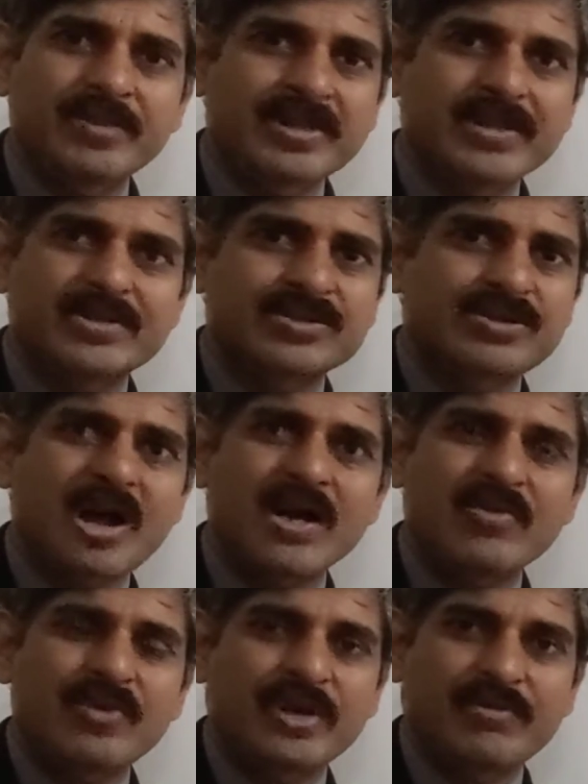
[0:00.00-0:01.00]
it's not
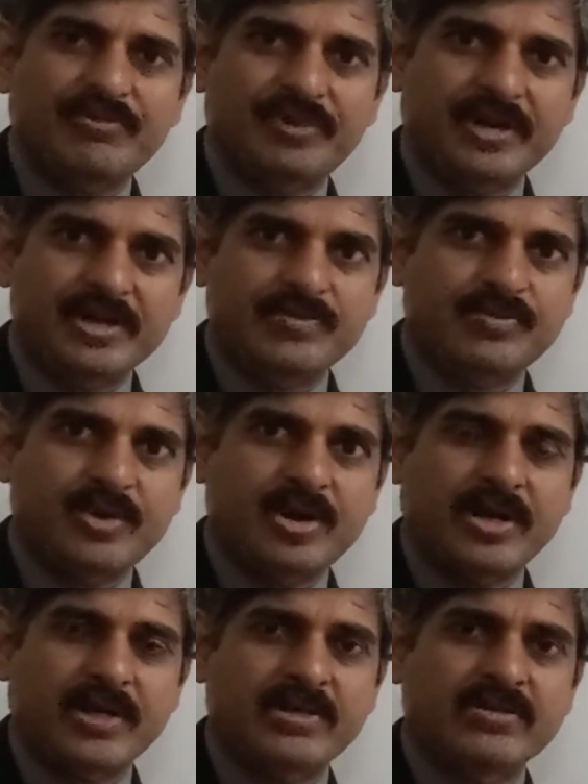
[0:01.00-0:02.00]
a very finished
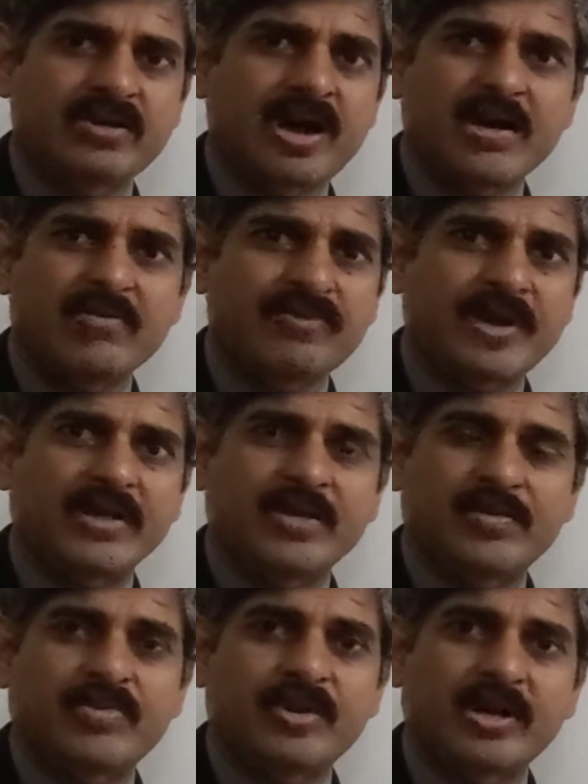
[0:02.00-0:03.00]
product, not a final
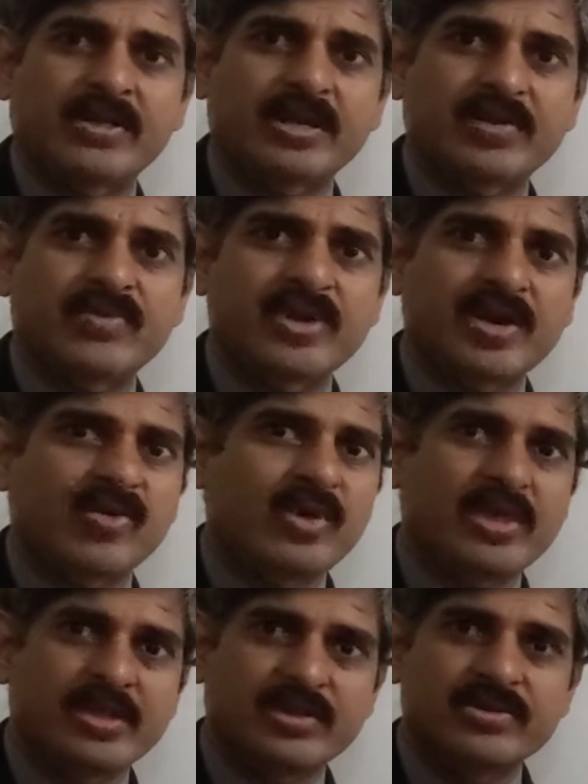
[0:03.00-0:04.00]
product that we are
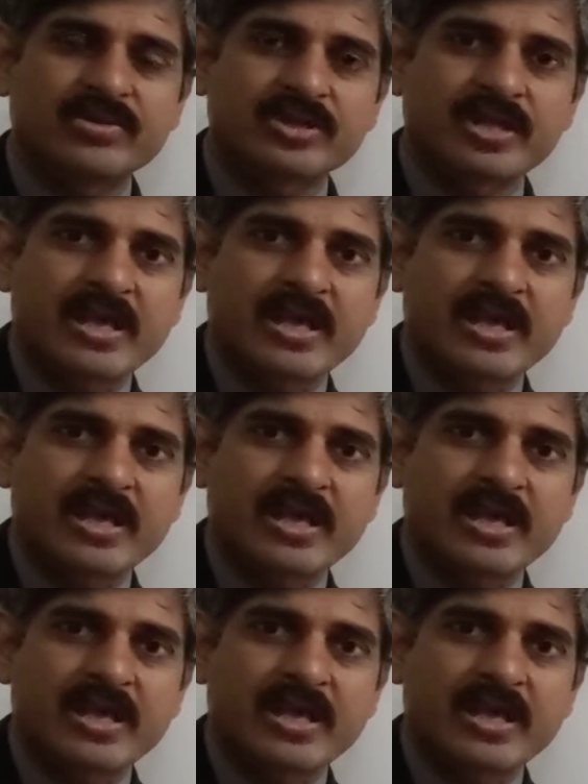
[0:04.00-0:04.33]
going to